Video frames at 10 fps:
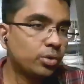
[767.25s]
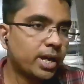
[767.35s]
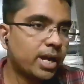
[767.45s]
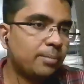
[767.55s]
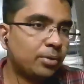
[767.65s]

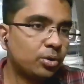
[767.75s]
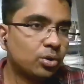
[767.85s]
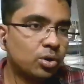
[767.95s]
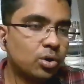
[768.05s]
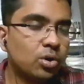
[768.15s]
came to
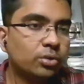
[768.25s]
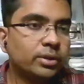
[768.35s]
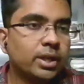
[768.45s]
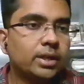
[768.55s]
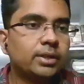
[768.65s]
know
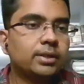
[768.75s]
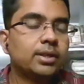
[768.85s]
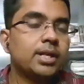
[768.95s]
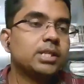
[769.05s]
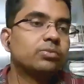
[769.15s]
that
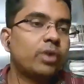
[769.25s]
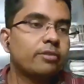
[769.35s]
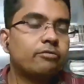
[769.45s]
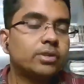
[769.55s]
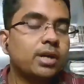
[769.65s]
his wife
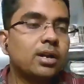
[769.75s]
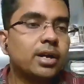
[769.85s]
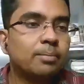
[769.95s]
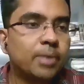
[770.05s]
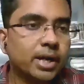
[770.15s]
was already
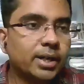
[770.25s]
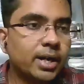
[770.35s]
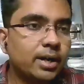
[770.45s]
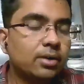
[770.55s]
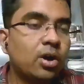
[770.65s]

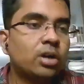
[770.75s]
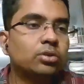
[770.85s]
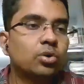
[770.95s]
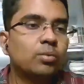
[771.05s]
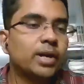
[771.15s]
pregnant, not
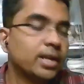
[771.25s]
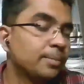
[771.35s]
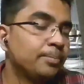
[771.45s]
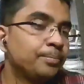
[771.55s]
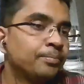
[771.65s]
through by
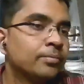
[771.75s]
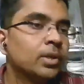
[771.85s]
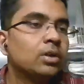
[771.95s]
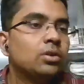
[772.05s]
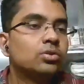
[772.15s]
him.
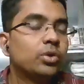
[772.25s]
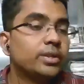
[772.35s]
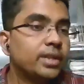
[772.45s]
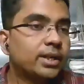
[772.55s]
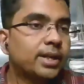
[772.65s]
So in
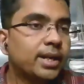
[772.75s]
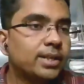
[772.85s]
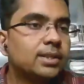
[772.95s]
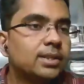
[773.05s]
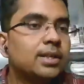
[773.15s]
that case,